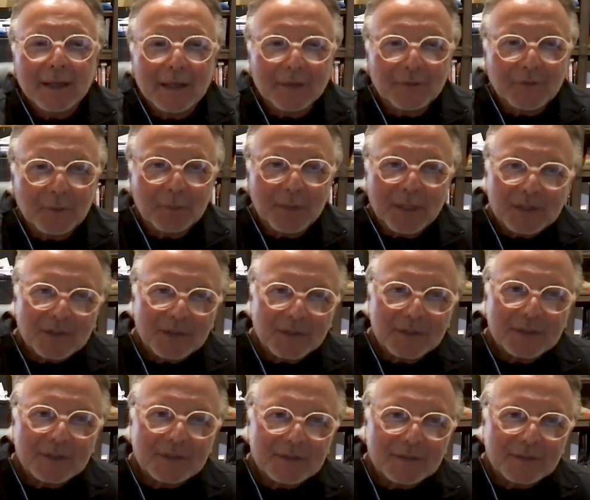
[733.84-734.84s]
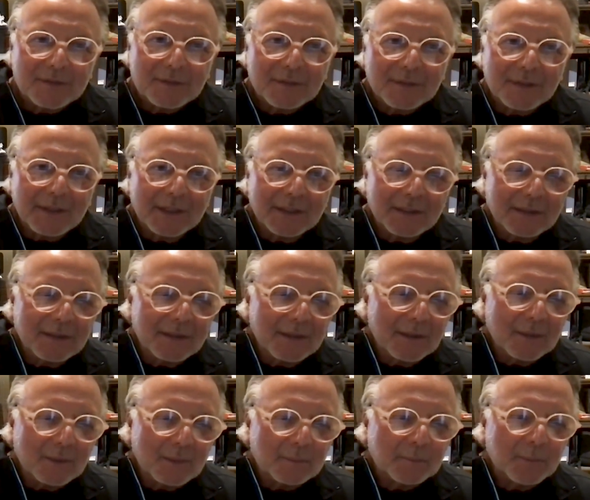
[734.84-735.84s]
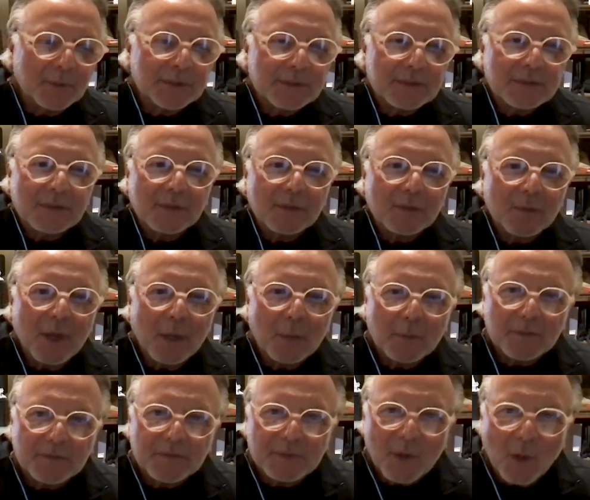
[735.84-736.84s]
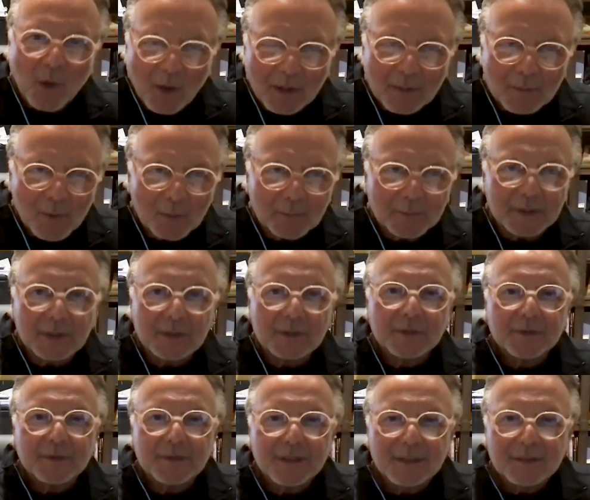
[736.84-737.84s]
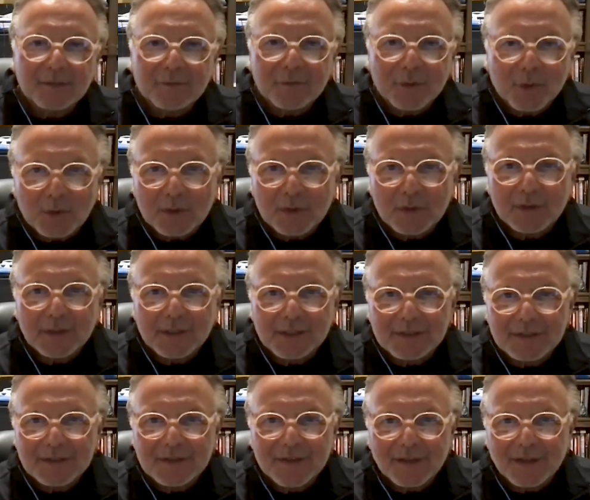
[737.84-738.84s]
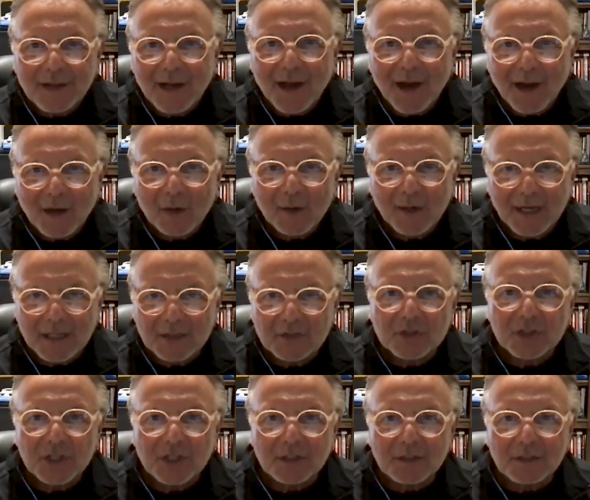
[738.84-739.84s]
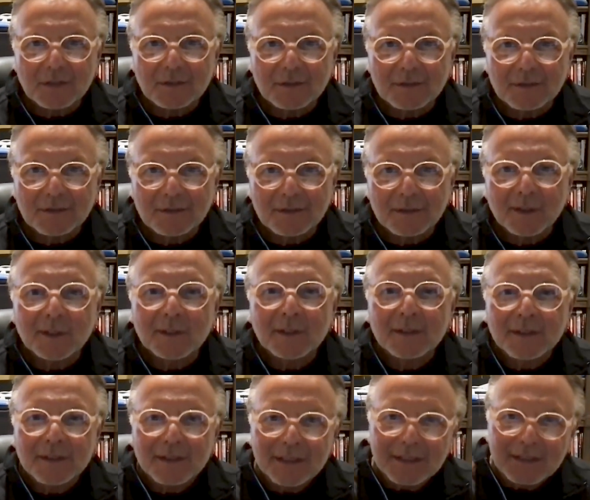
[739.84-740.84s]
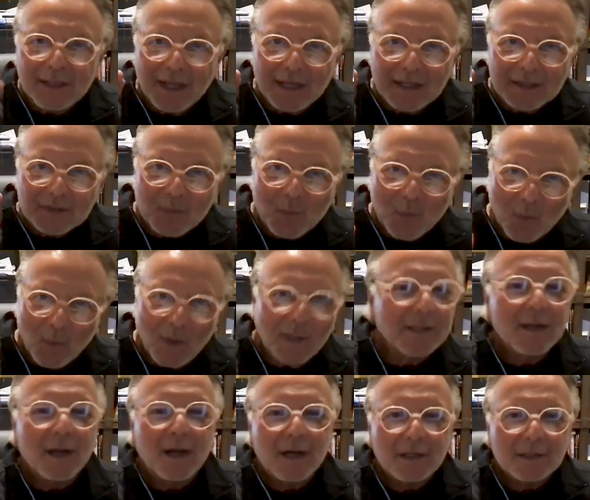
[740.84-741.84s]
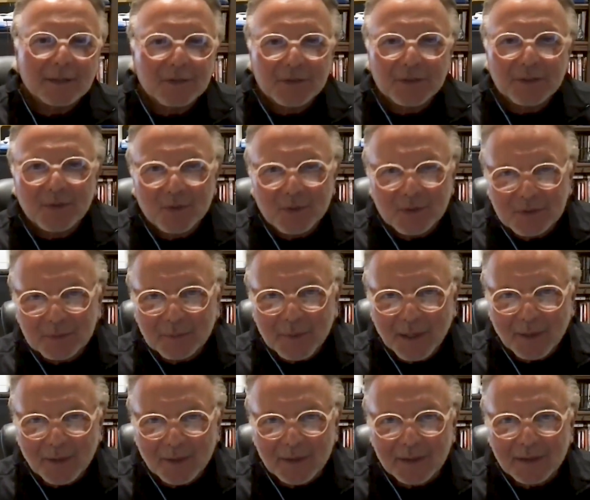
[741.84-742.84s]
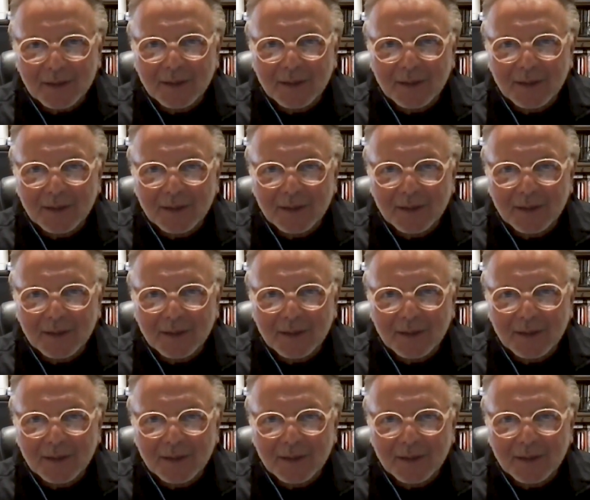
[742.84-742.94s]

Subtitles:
If you picture this put this in the realm of an automobile, the inverter is the car engine. It has 100 horsepower.